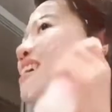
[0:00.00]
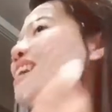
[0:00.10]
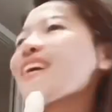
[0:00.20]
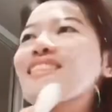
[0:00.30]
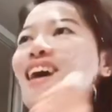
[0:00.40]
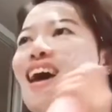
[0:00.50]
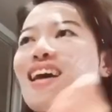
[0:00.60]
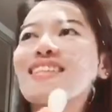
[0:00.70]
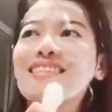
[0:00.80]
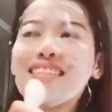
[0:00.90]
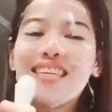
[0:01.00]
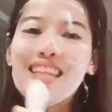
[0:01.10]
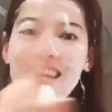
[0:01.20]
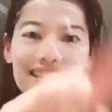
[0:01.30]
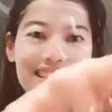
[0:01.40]
Like that.
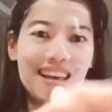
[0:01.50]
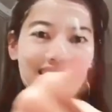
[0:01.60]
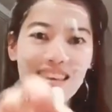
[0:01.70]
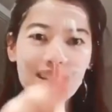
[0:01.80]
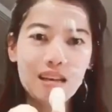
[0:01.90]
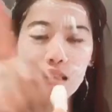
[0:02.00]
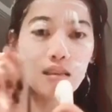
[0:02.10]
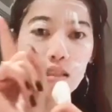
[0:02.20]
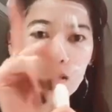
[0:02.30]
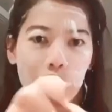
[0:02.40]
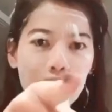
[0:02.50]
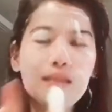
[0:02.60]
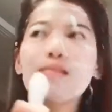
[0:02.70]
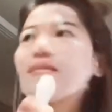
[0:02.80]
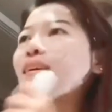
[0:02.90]
Like that, like that. That's correct.
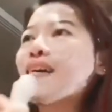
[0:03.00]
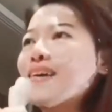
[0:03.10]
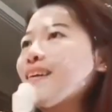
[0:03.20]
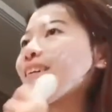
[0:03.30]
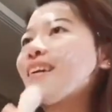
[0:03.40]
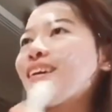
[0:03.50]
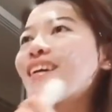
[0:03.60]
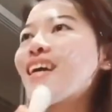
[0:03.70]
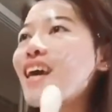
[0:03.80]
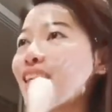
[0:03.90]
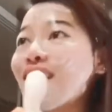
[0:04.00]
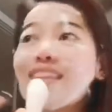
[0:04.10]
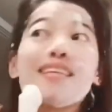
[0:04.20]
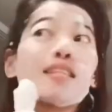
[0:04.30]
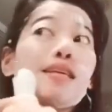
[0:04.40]
And like
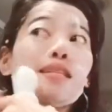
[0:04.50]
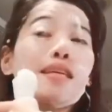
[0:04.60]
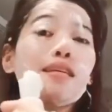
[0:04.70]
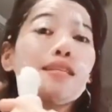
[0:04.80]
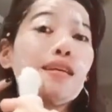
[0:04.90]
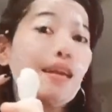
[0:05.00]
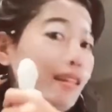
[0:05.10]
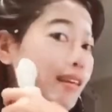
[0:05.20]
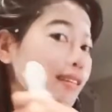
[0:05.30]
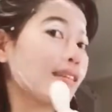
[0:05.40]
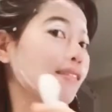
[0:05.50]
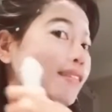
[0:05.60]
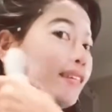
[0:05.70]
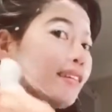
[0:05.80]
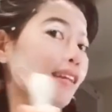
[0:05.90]
this. See, see, see. Like this.
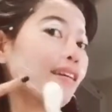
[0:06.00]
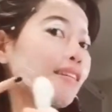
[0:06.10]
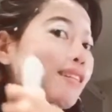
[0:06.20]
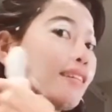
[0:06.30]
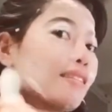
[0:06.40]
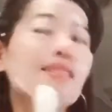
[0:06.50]
Like this.